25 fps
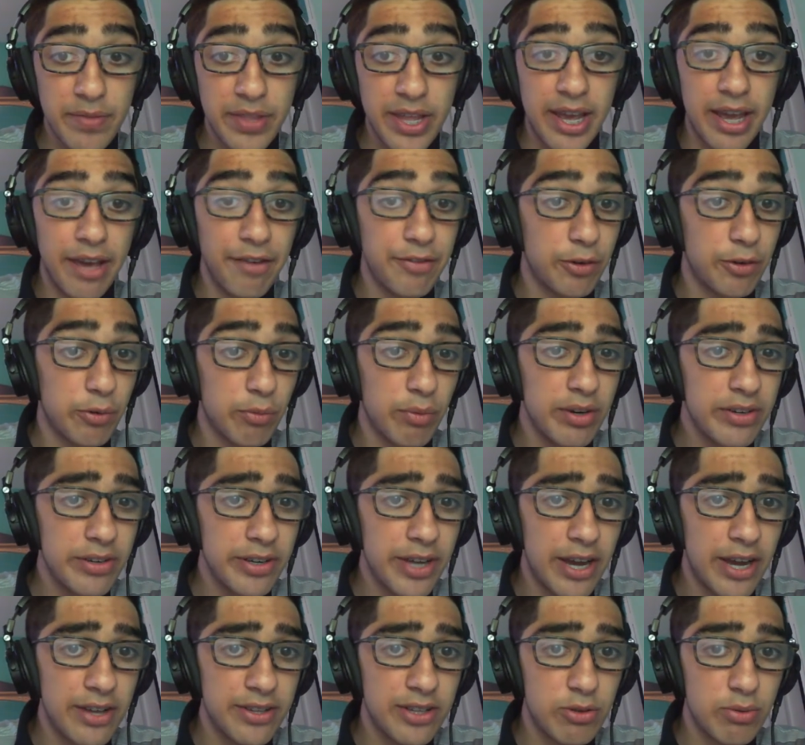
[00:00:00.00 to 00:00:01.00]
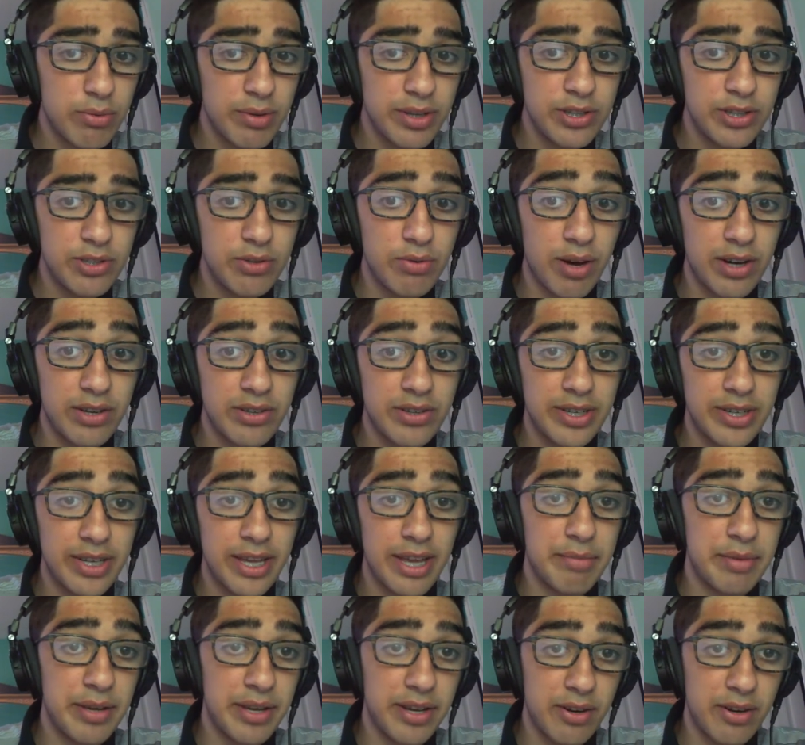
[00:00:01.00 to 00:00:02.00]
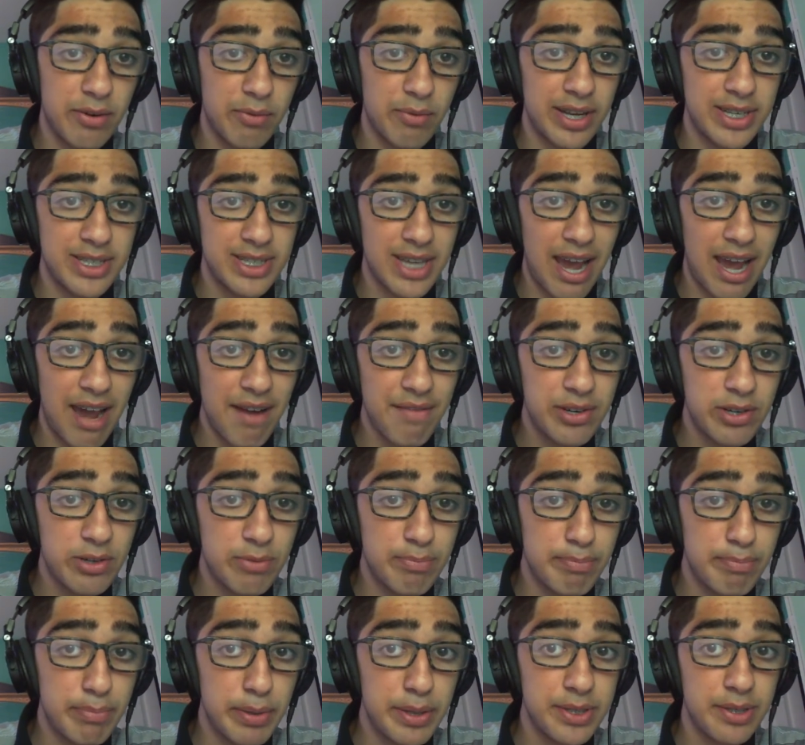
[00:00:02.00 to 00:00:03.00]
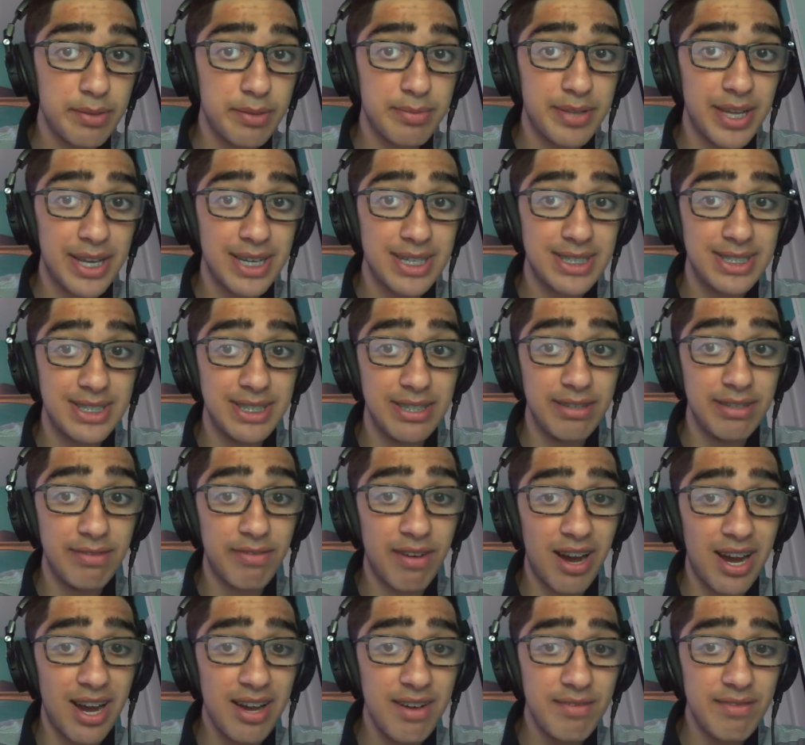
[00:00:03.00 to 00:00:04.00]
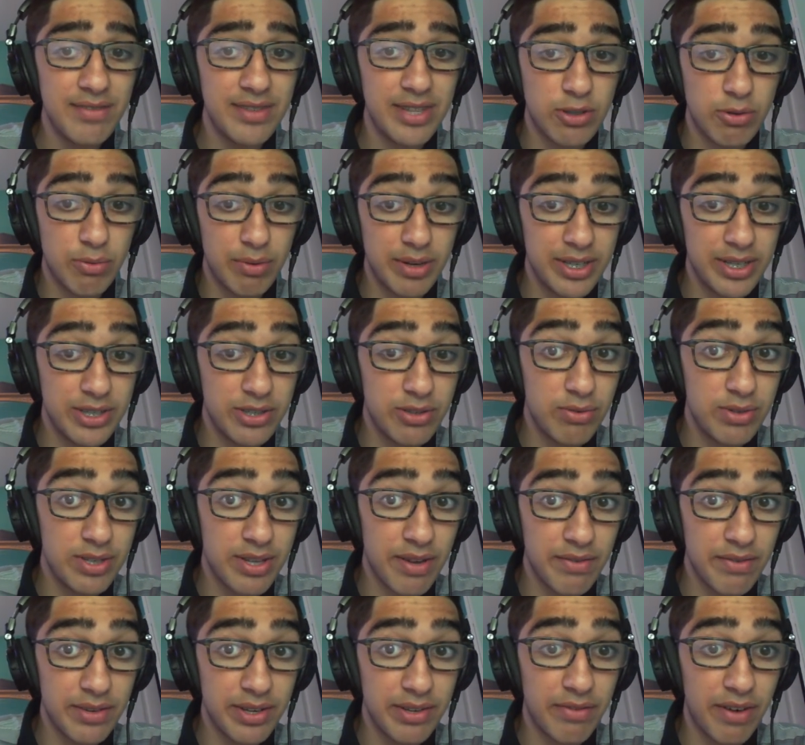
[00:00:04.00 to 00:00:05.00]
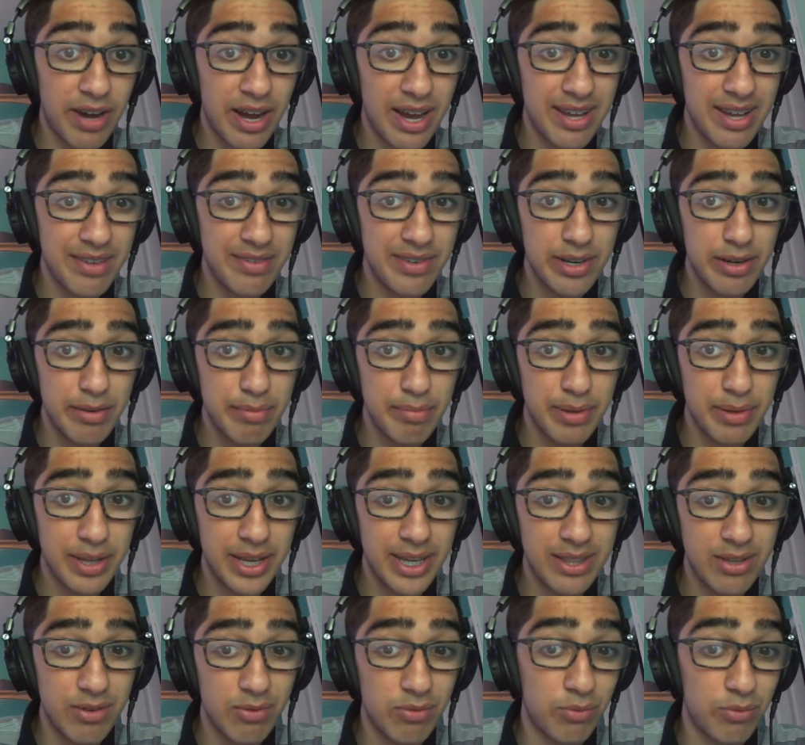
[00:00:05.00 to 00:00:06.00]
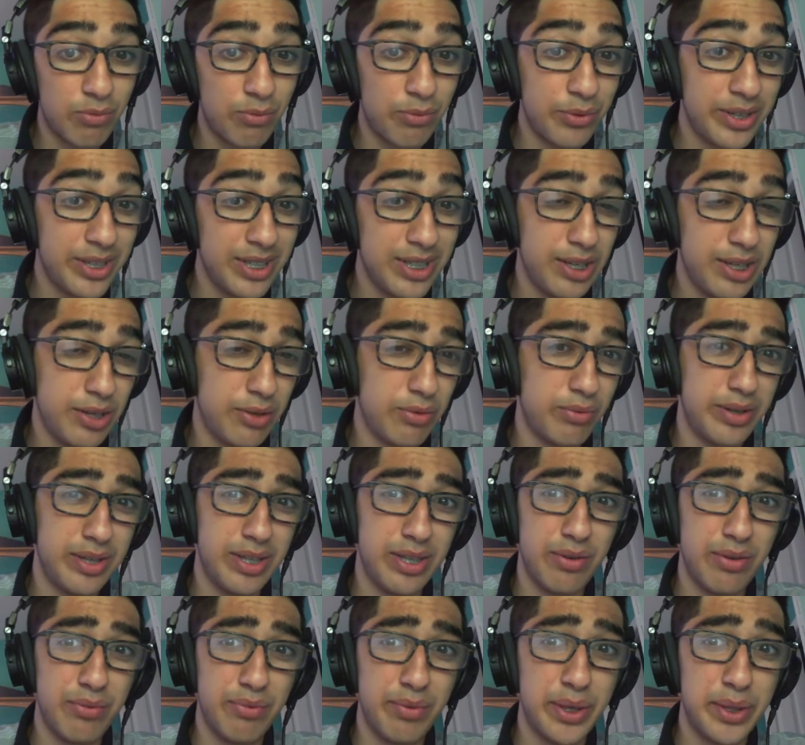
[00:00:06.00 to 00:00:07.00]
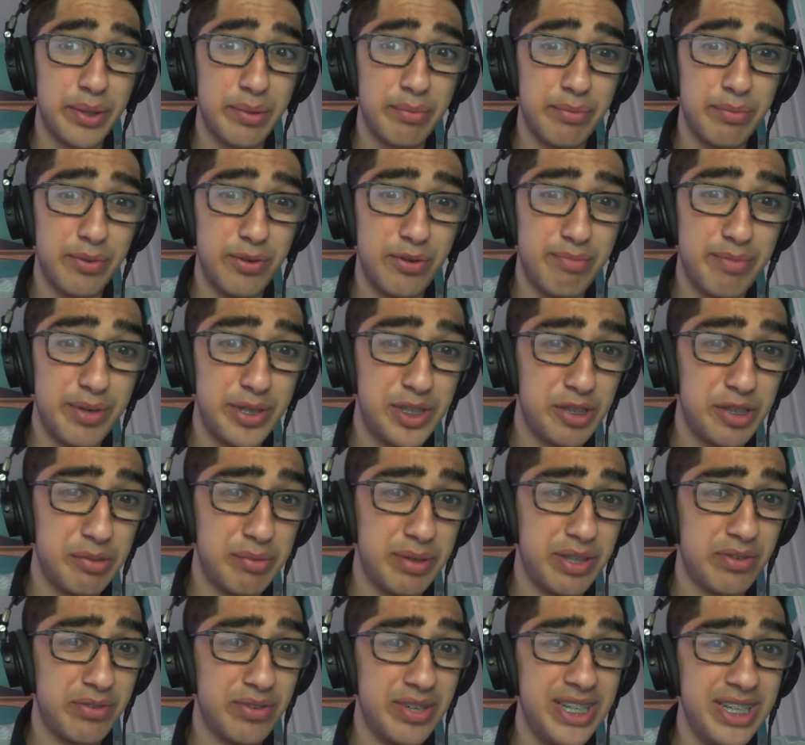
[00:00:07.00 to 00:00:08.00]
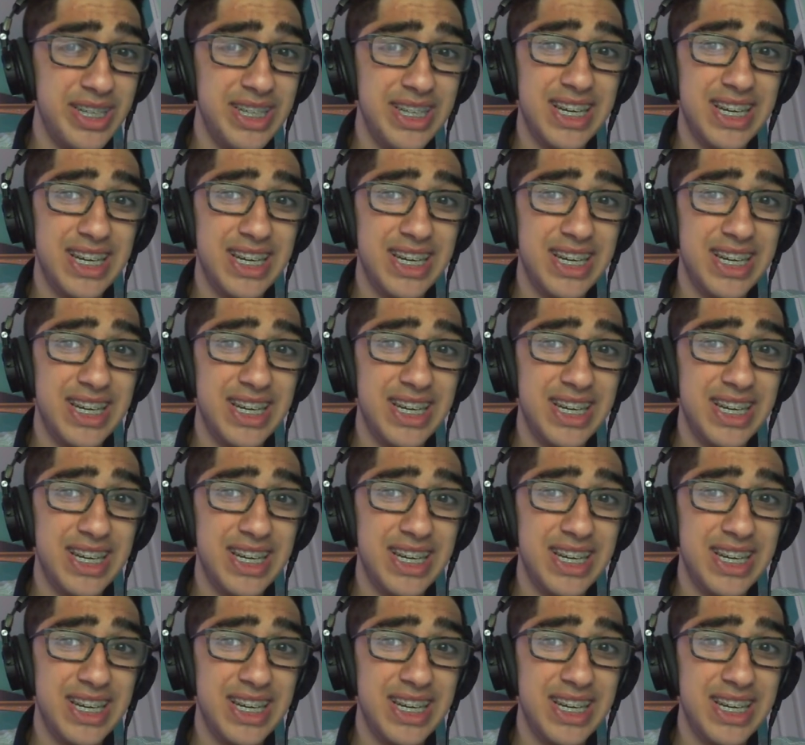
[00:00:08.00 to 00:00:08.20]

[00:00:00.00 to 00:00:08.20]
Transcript: If you're wondering how the 2200 game here went, after bishop takes d5, the 2275 here played the really, really weird move, bishop e3.